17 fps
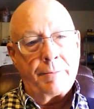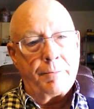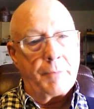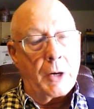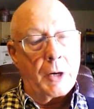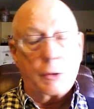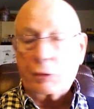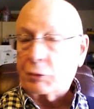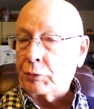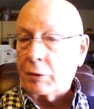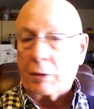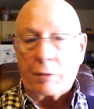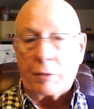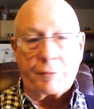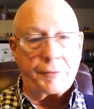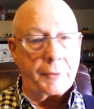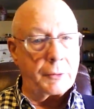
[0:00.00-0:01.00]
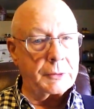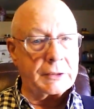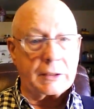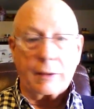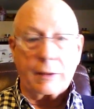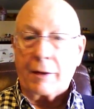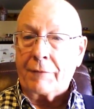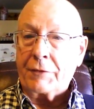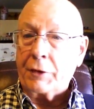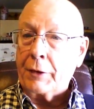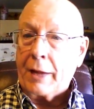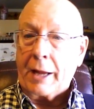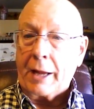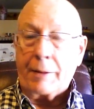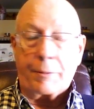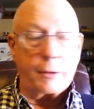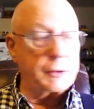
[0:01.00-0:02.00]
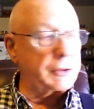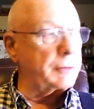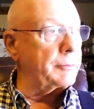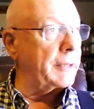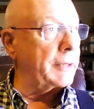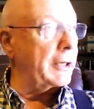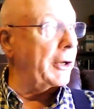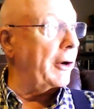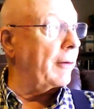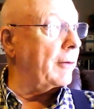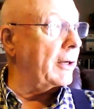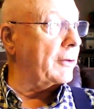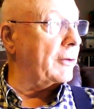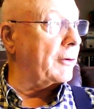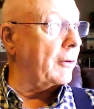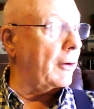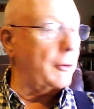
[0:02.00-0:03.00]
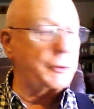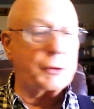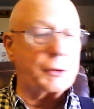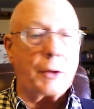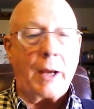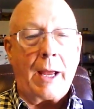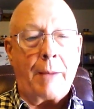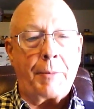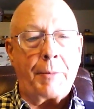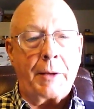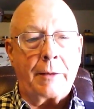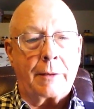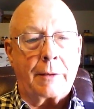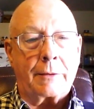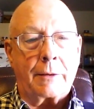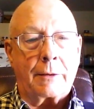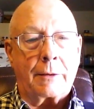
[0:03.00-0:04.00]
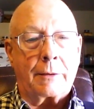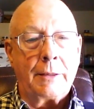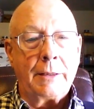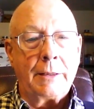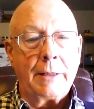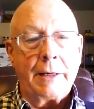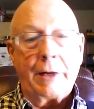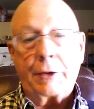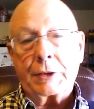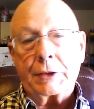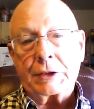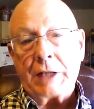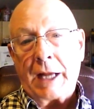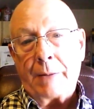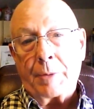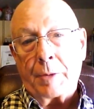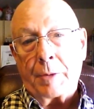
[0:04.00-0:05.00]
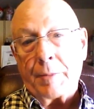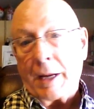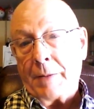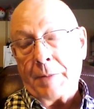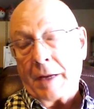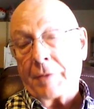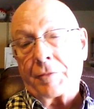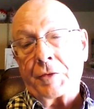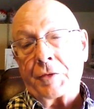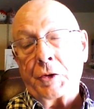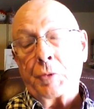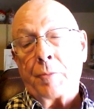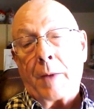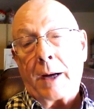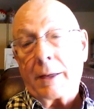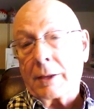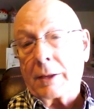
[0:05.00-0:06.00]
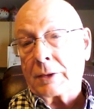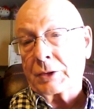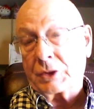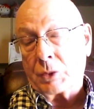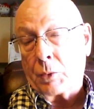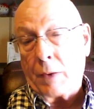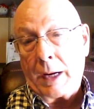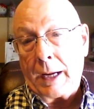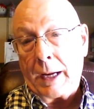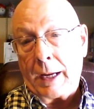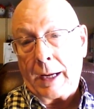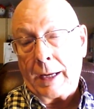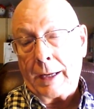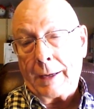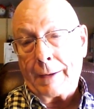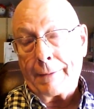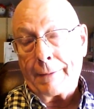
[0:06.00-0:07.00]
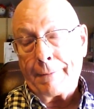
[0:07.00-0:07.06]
Most rural folks love their neighbors, but you know what? They're also happy that their nearest neighbor may be a few miles away.